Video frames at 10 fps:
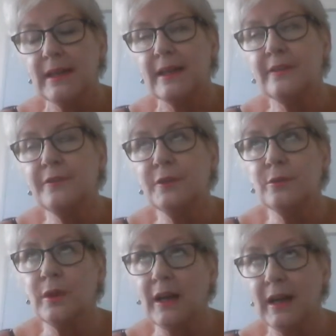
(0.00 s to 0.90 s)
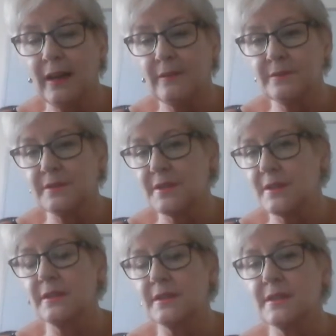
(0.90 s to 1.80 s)
If you haven't
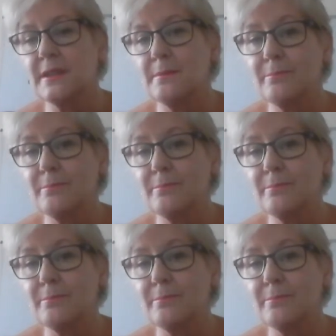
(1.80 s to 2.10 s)
started it,